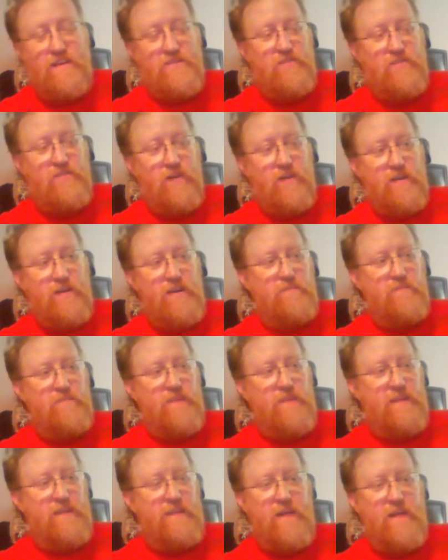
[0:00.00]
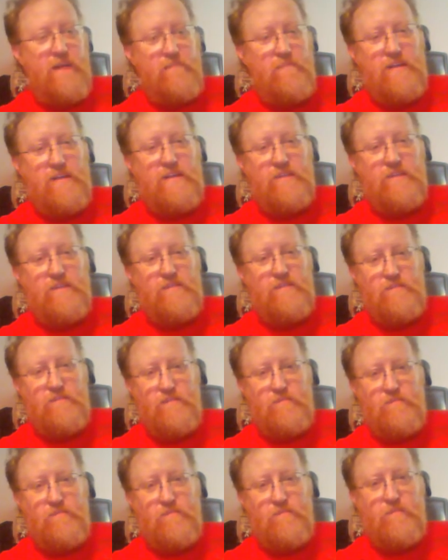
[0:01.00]
So I ended up taking that and making the
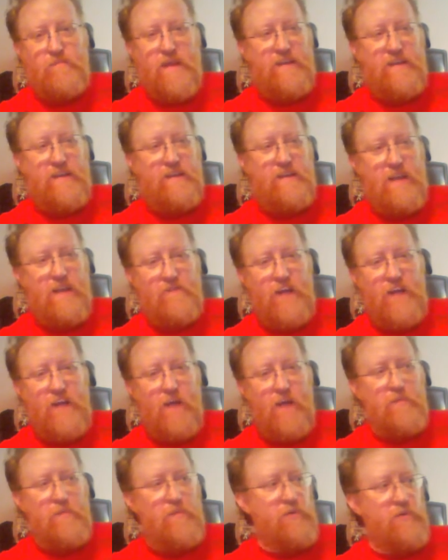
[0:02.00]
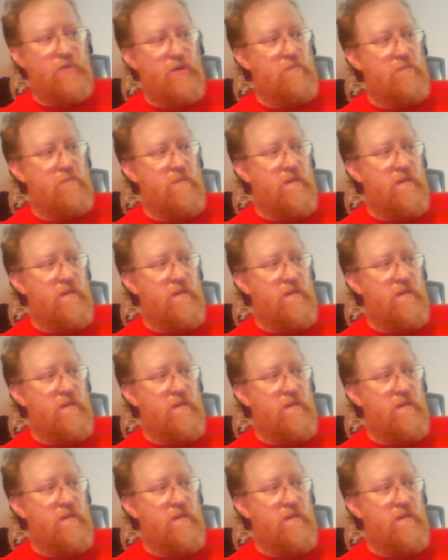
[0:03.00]
man cave, the comic book room.